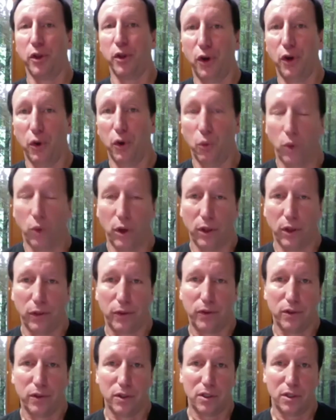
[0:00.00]
with
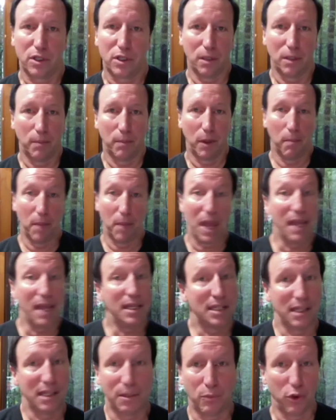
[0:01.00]
some
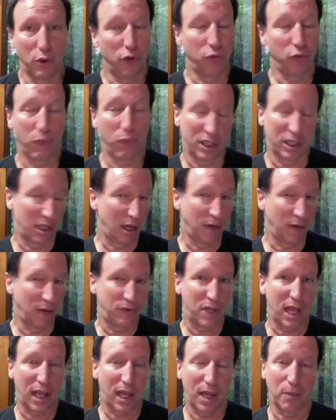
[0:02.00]
amazing movements that have
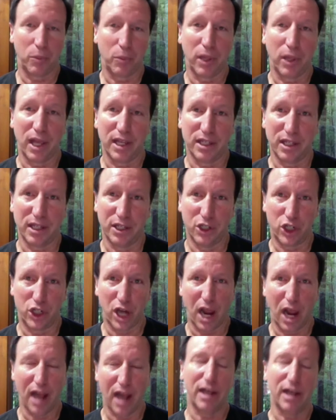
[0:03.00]
taken place in China.